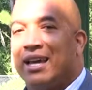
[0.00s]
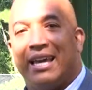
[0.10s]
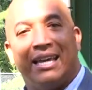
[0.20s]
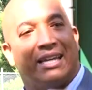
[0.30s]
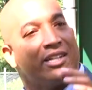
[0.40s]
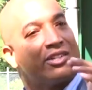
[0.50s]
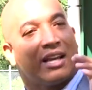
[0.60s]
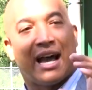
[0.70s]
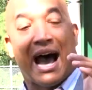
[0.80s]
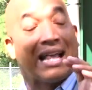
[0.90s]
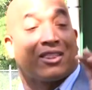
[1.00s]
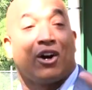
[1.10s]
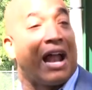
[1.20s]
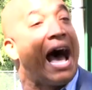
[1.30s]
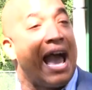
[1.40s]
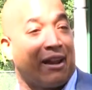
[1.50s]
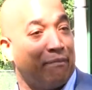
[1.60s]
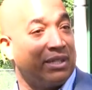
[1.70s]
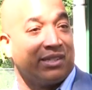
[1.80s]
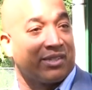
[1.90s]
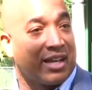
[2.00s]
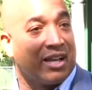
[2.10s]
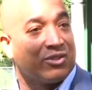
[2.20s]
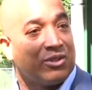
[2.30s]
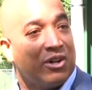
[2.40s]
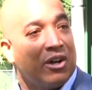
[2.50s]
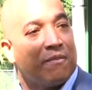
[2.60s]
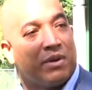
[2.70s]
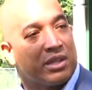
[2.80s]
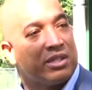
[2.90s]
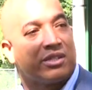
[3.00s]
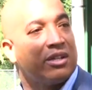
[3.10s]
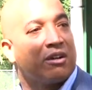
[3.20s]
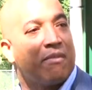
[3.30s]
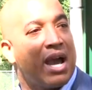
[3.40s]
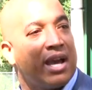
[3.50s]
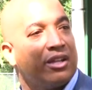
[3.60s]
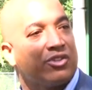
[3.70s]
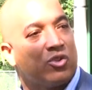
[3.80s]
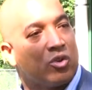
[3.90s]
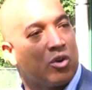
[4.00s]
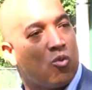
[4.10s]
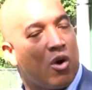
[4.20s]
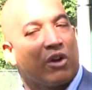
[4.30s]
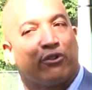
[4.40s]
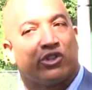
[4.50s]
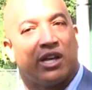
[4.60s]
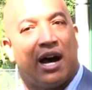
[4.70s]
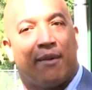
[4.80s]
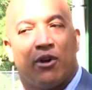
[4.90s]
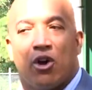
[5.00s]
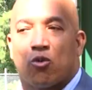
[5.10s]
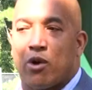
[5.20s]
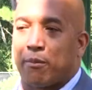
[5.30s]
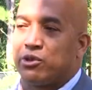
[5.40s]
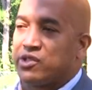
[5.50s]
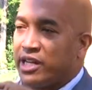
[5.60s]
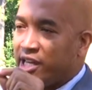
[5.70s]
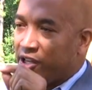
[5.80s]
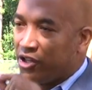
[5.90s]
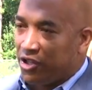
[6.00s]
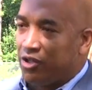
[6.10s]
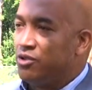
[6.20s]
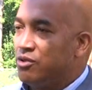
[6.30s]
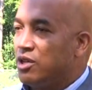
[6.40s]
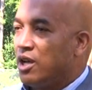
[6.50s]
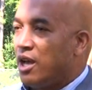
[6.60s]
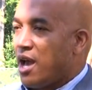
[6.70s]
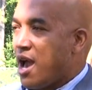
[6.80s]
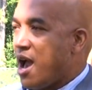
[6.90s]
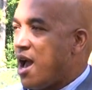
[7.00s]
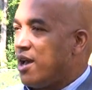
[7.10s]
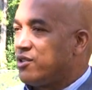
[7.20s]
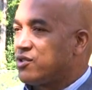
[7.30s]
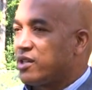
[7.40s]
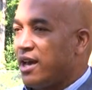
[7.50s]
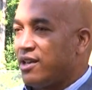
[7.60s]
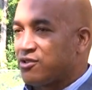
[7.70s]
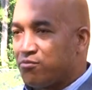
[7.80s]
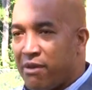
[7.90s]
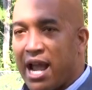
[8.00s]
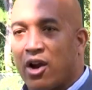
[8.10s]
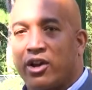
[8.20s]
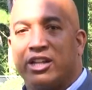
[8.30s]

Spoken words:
I thought I had a busy schedule, but this young man is doing a wonderful job representing you as mayor.